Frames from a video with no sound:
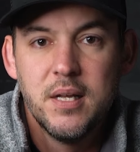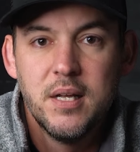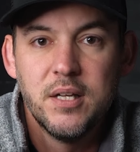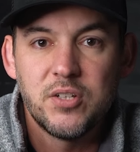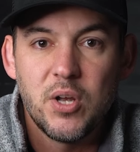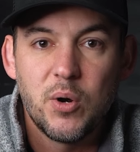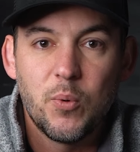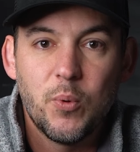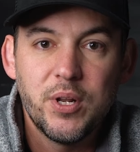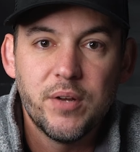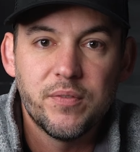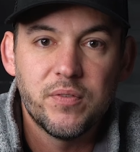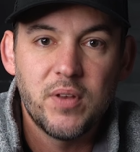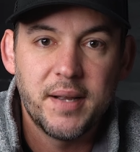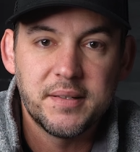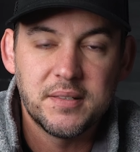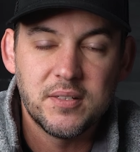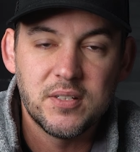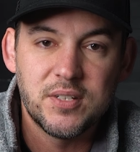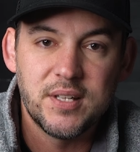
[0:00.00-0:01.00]
So I would have
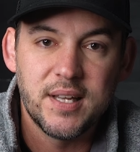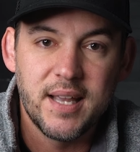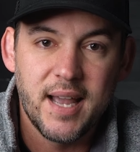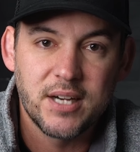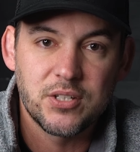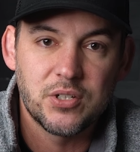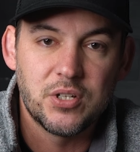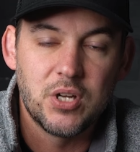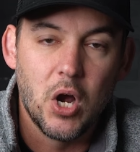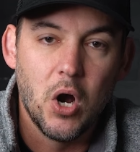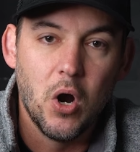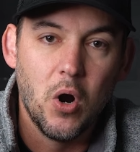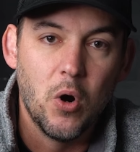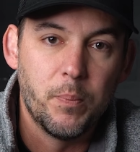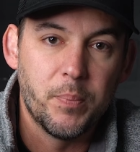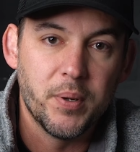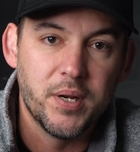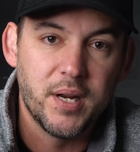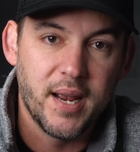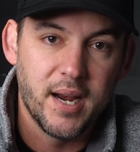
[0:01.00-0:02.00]
liked to see actually
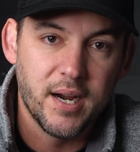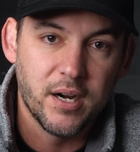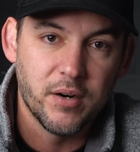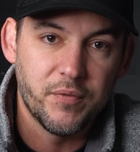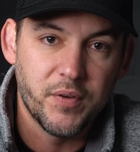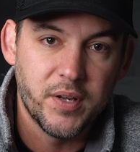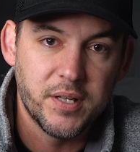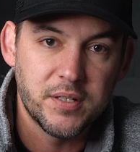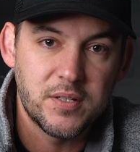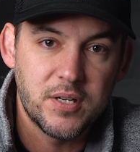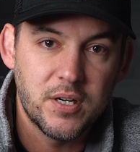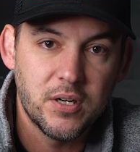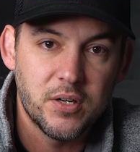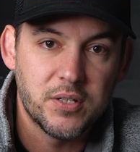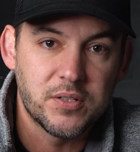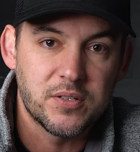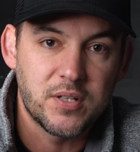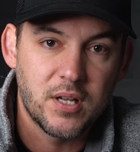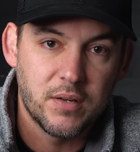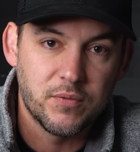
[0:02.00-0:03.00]
open air vents here
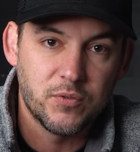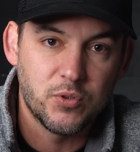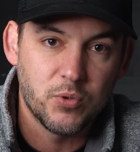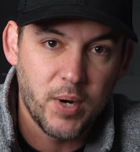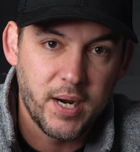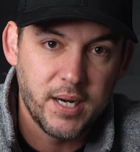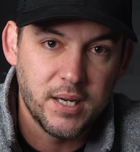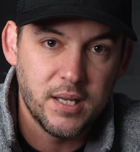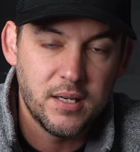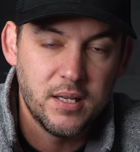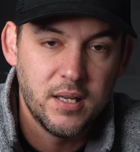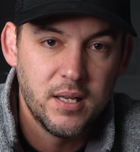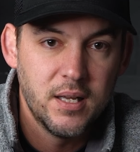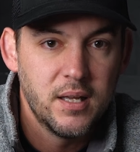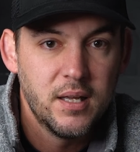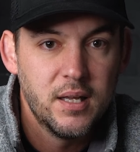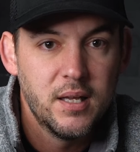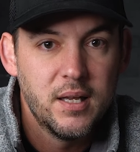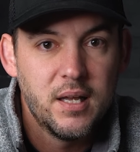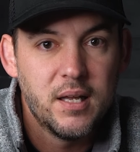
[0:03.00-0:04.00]
instead of grated,
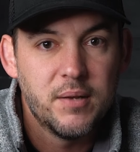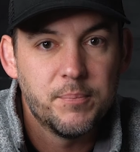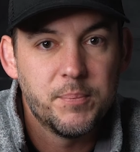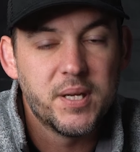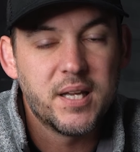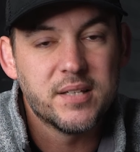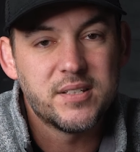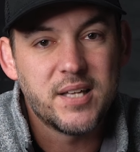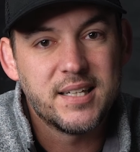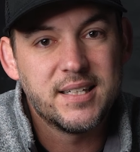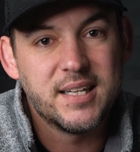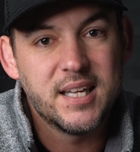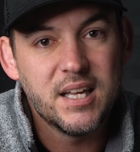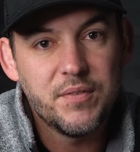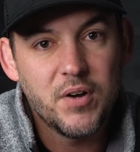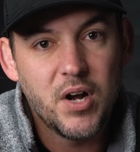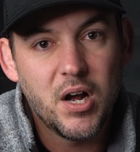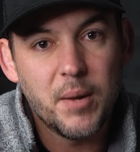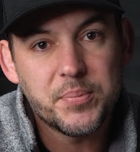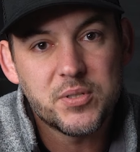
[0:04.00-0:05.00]
because I'd
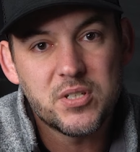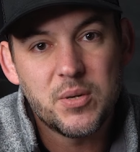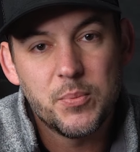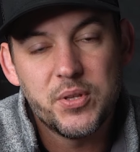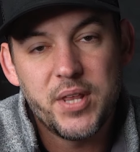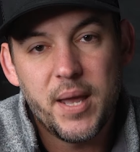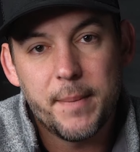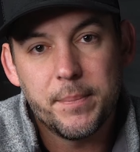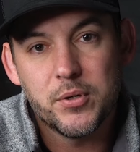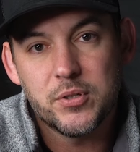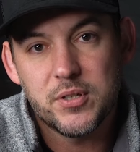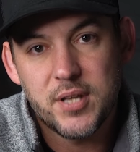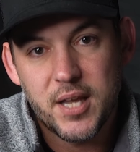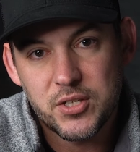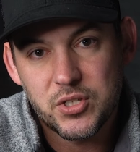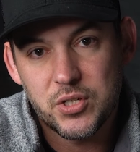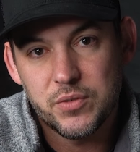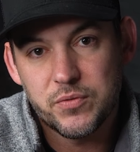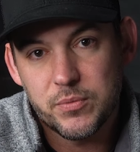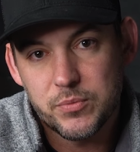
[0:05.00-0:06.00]
give up some of that
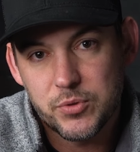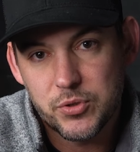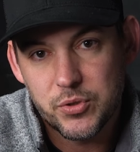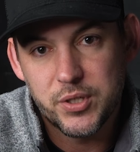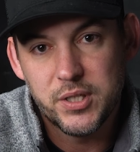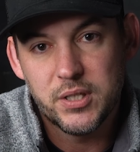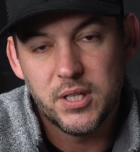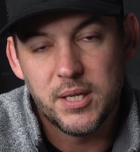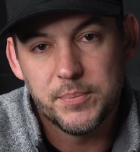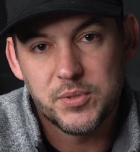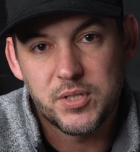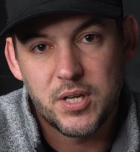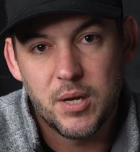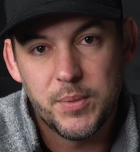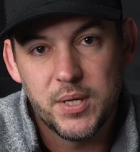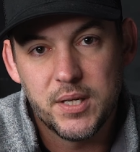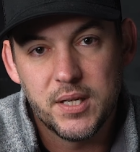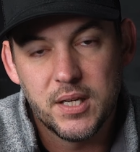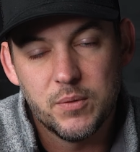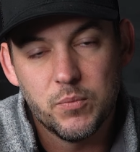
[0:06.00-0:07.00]
protection from tree limbs
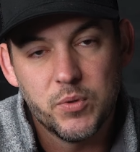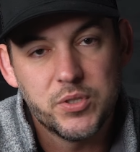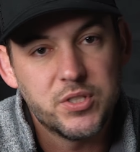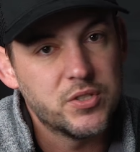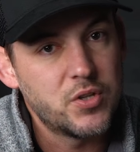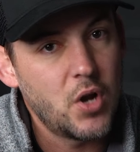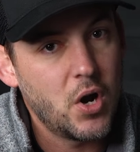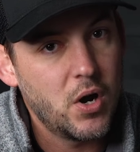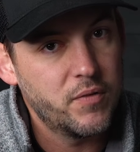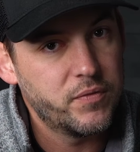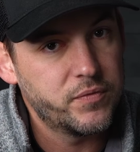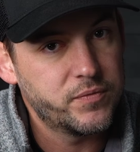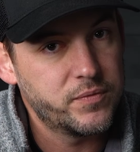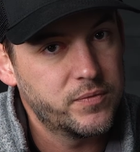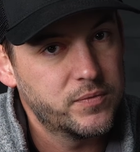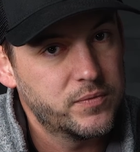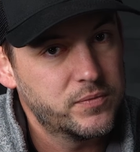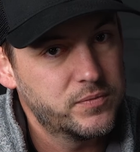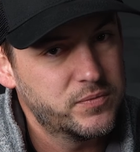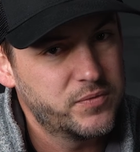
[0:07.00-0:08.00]
coming in, which is all
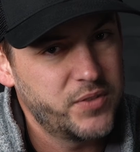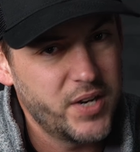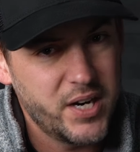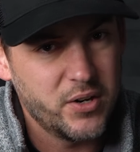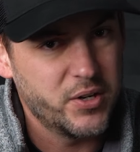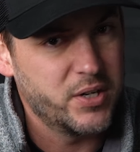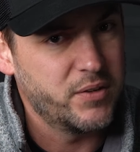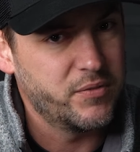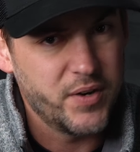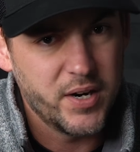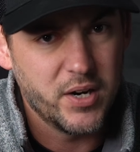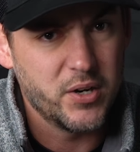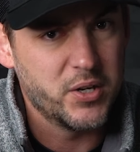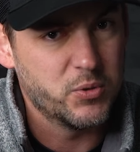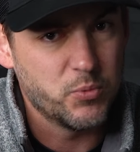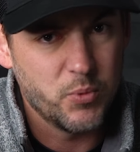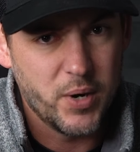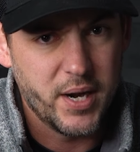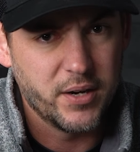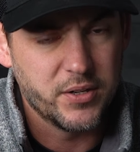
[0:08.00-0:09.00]
very,
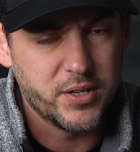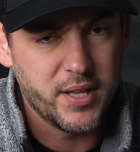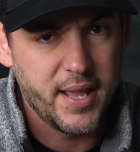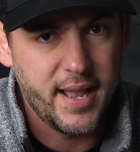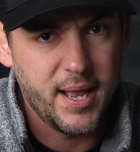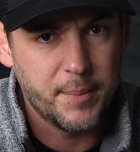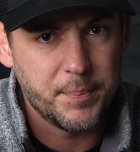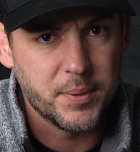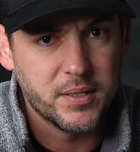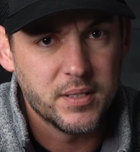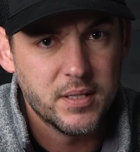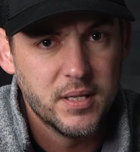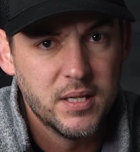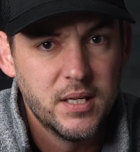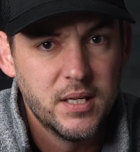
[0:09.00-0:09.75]
very rare to happen,